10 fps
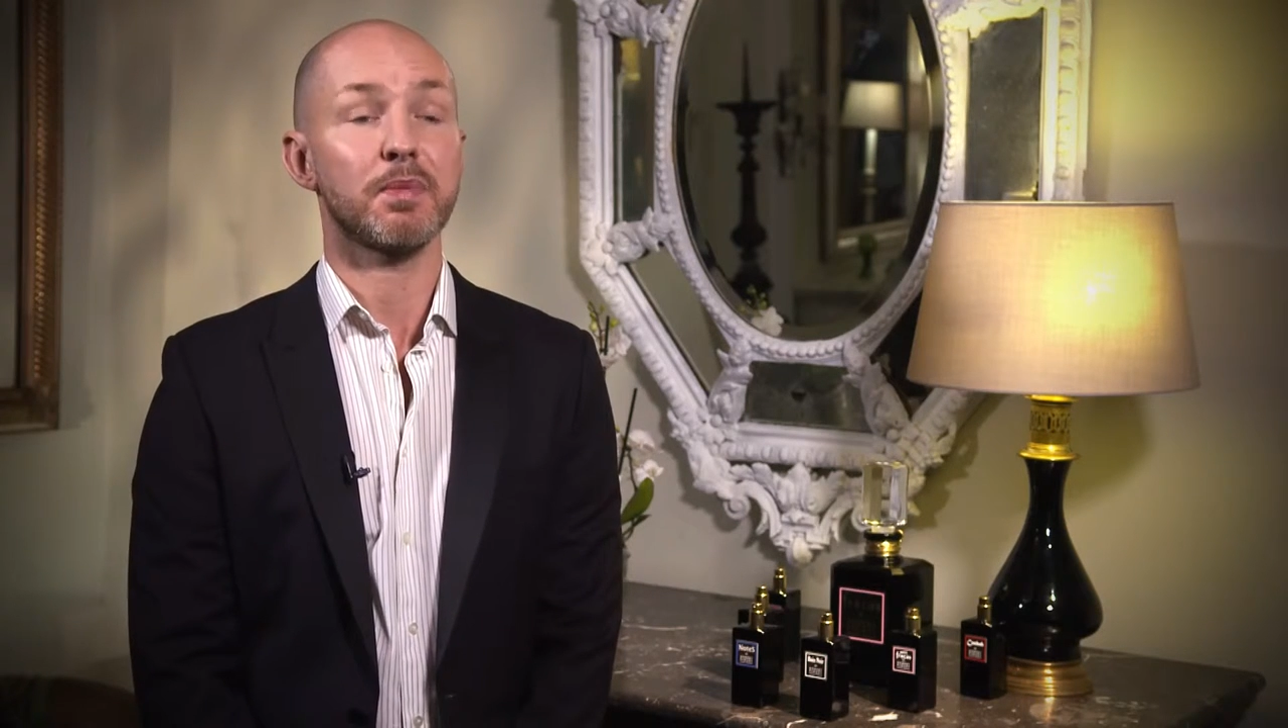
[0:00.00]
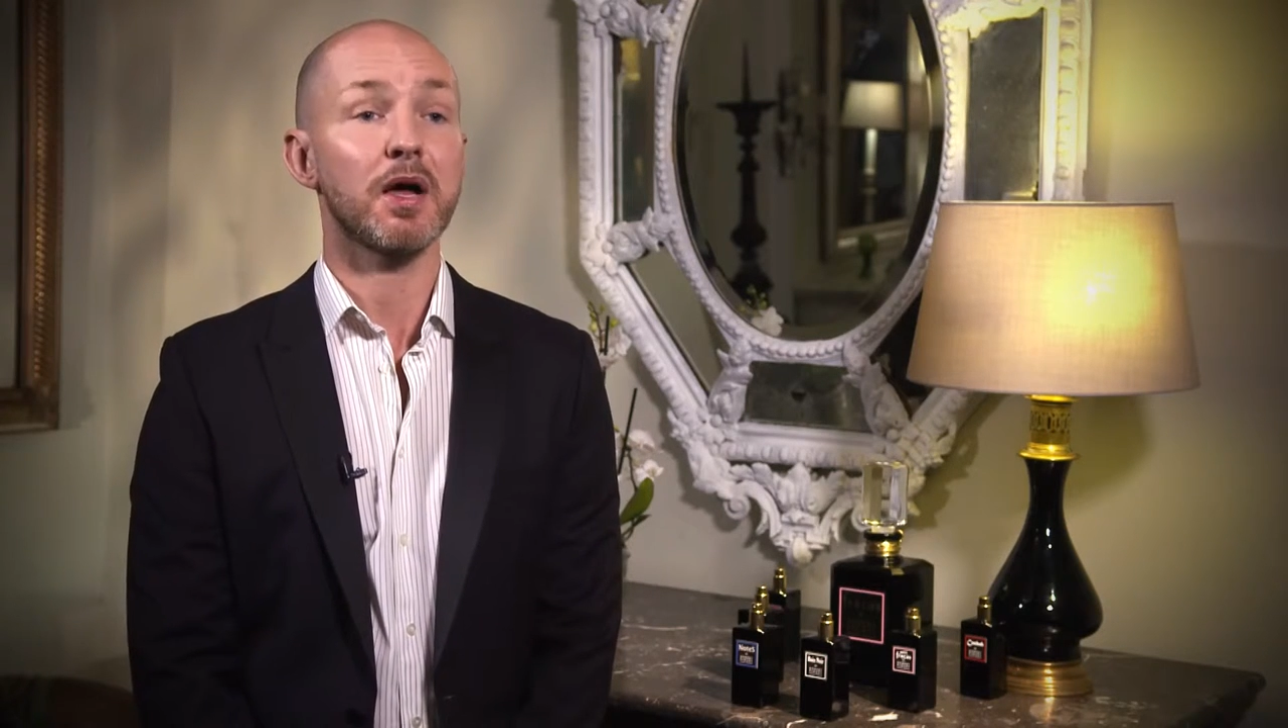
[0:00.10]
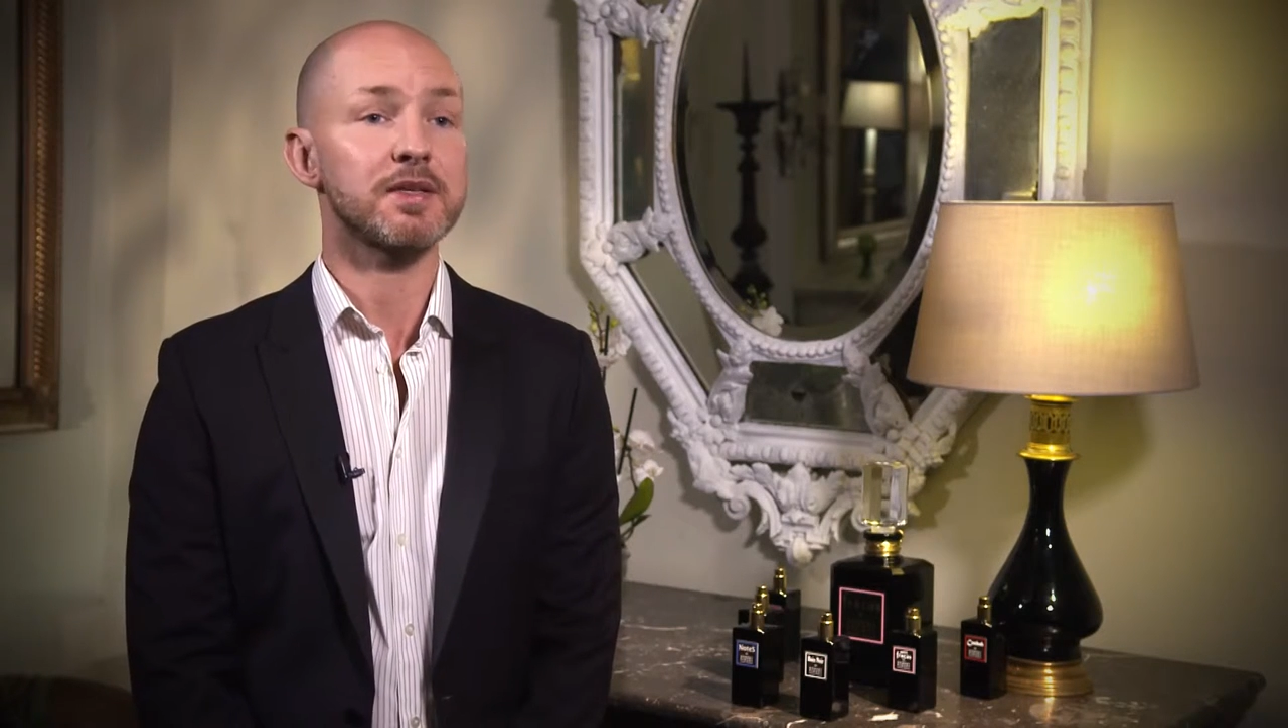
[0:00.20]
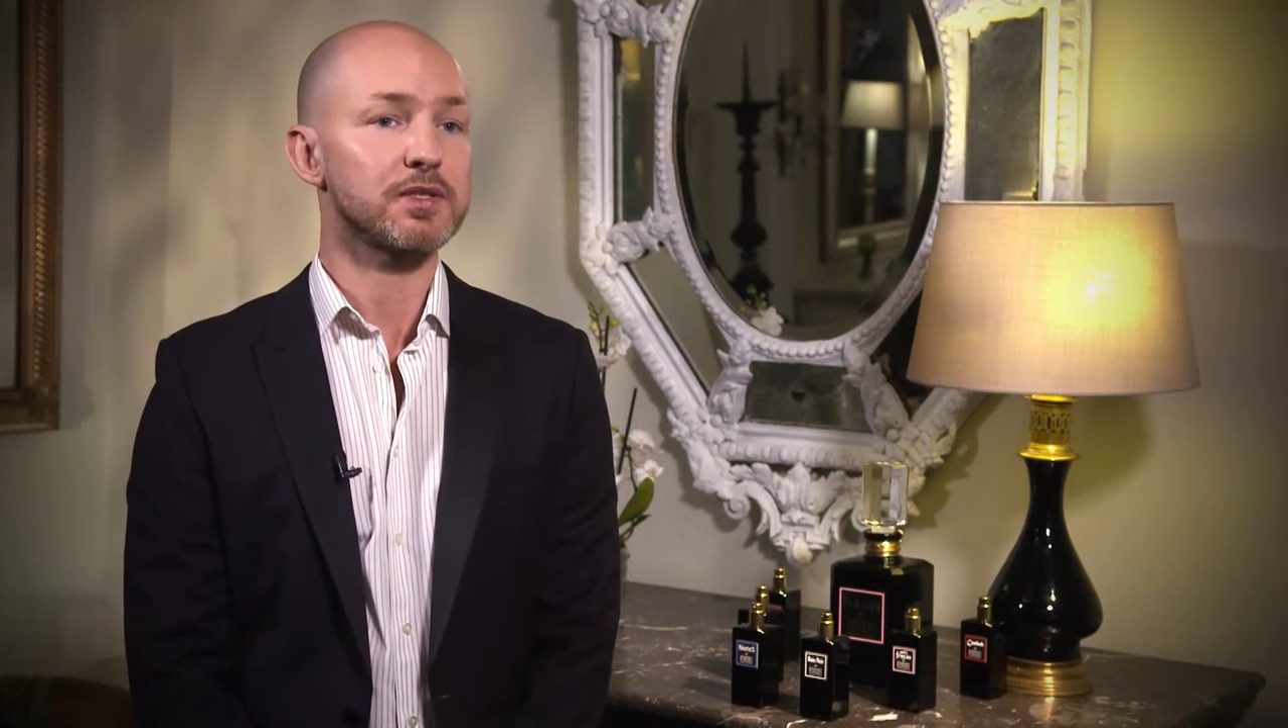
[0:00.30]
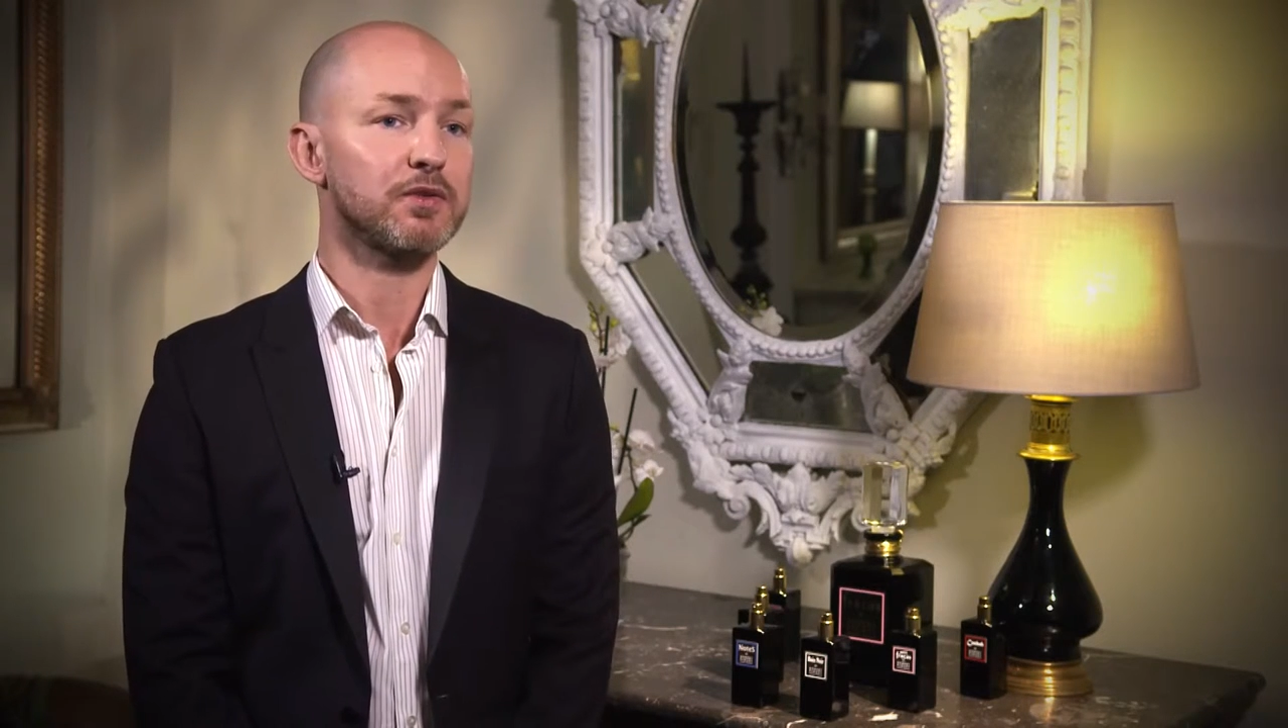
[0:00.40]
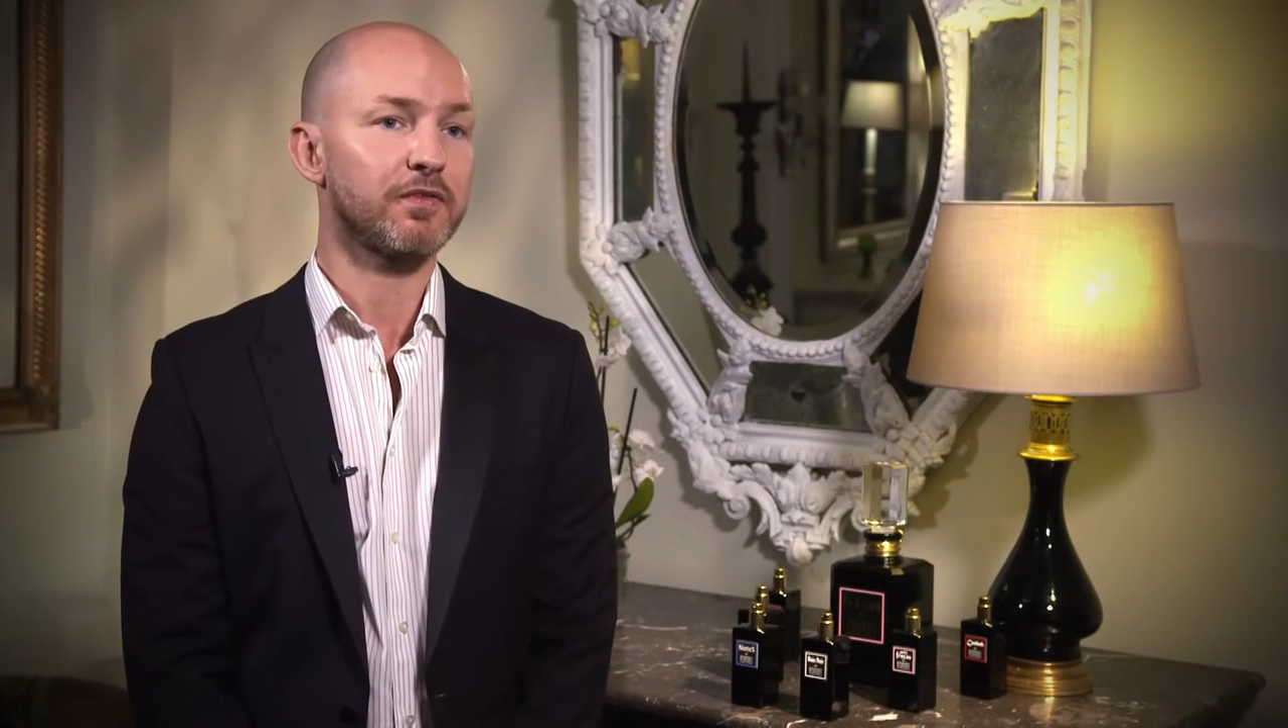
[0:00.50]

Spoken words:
personal